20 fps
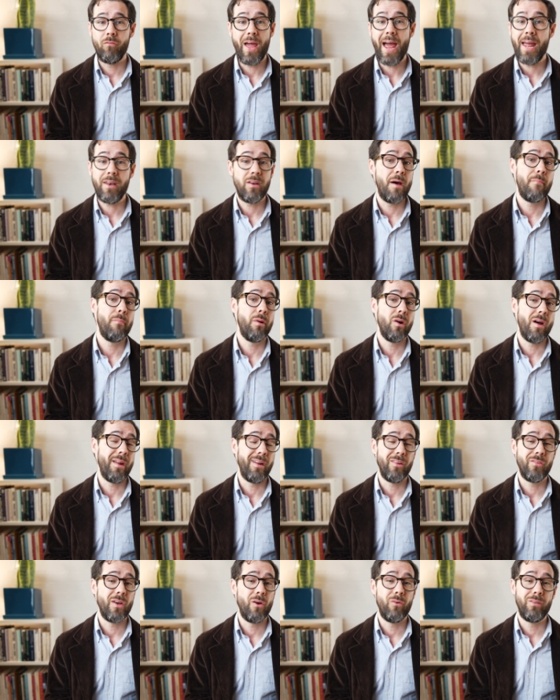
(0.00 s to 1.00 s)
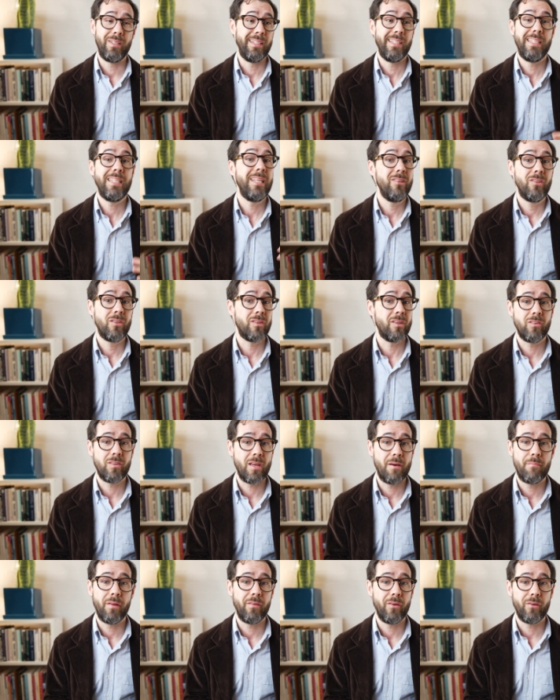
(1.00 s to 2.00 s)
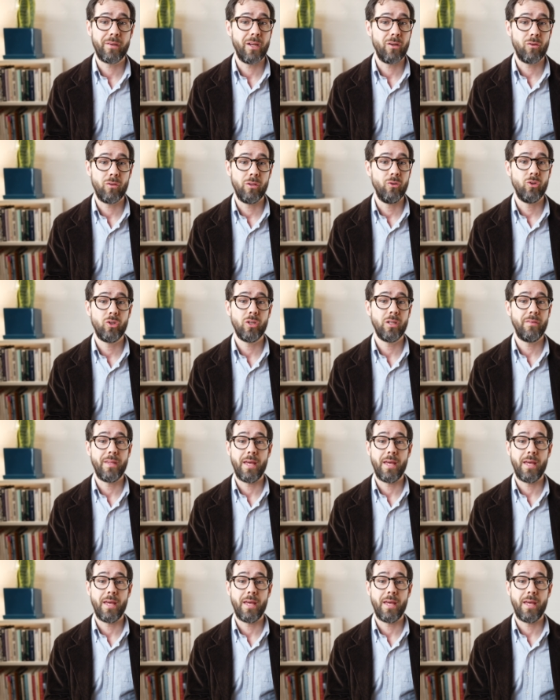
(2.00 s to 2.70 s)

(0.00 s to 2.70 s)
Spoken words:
that number on its own leads to some other conclusion,